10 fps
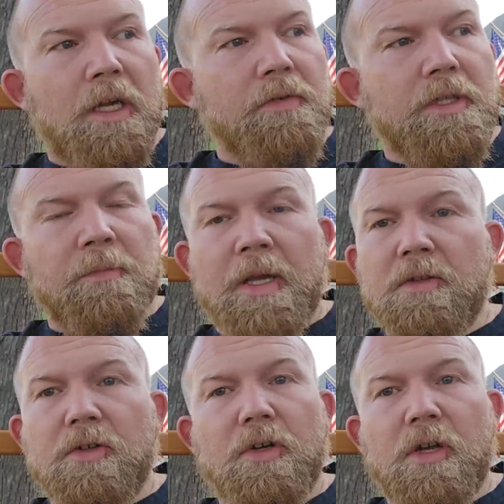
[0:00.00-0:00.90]
Everything may
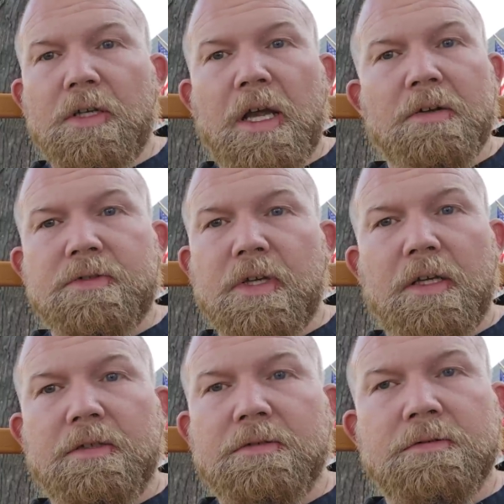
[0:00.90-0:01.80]
look good on the
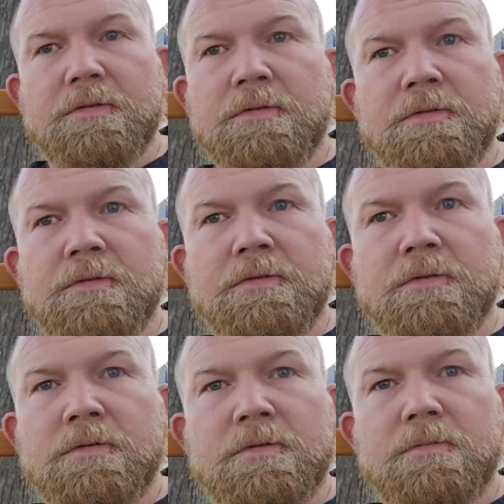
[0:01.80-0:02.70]
outside,
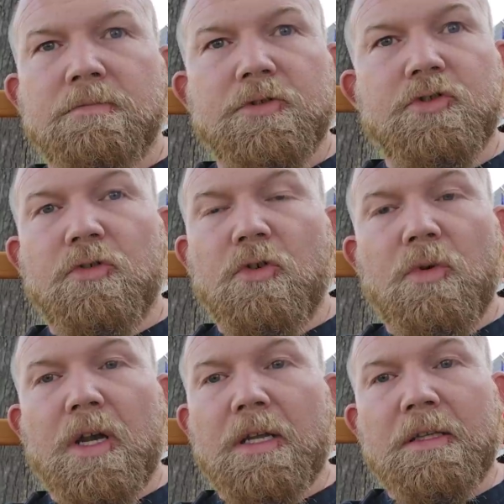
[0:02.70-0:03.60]
but you don't know
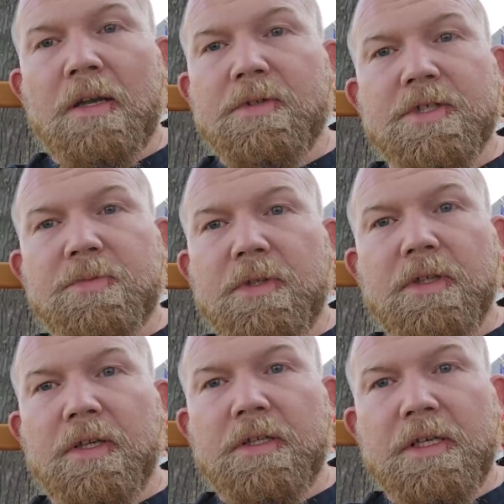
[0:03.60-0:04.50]
what kind of damage has been
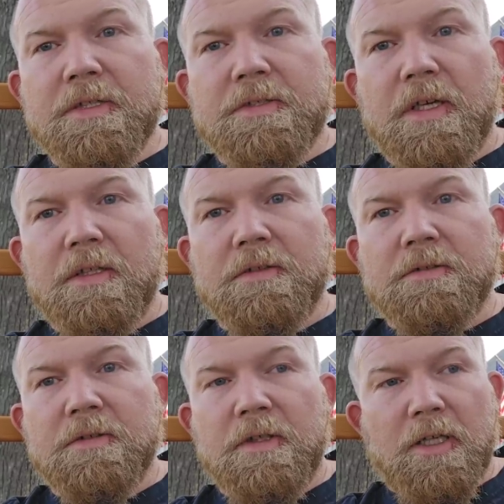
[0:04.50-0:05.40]
done on the inside.
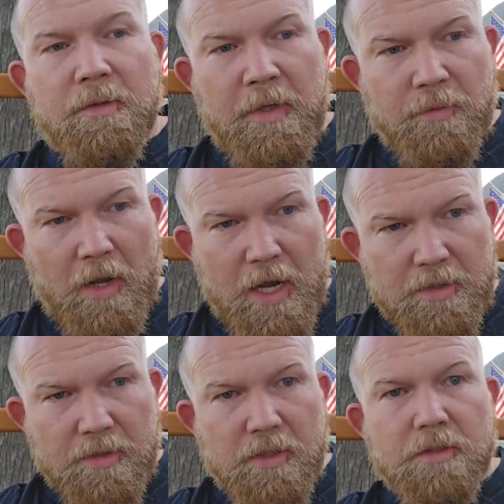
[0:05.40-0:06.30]
It may
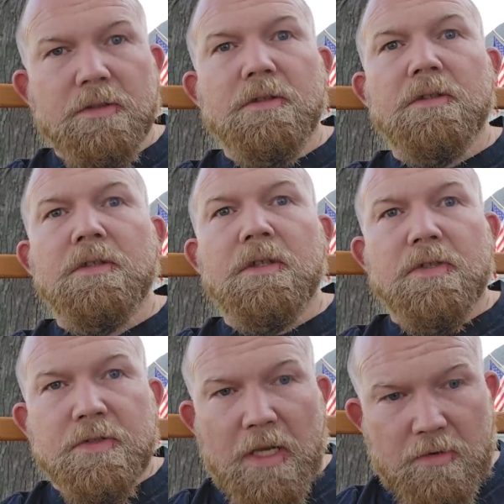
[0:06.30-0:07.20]
ride good,
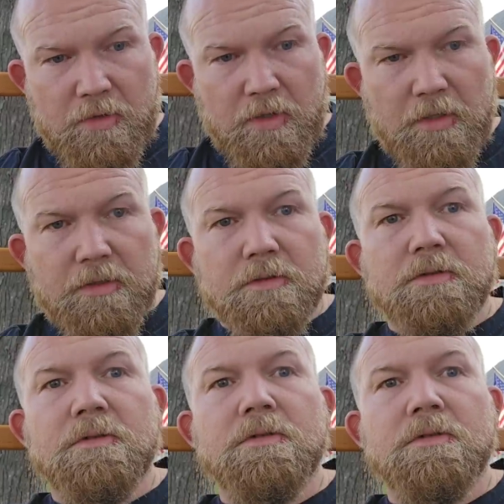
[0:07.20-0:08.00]
sound good,